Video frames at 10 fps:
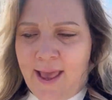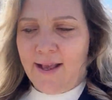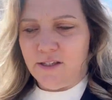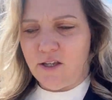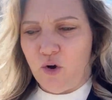
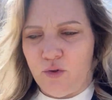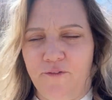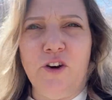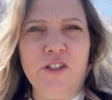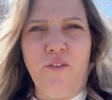And so the
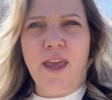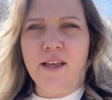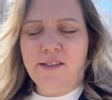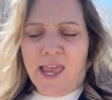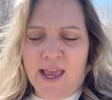first
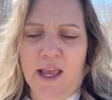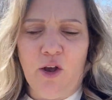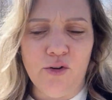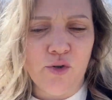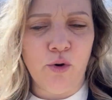phase, it
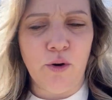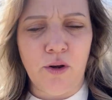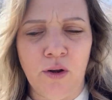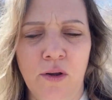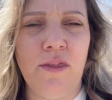goes through
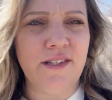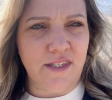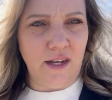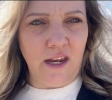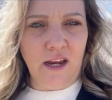the
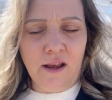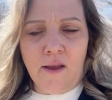city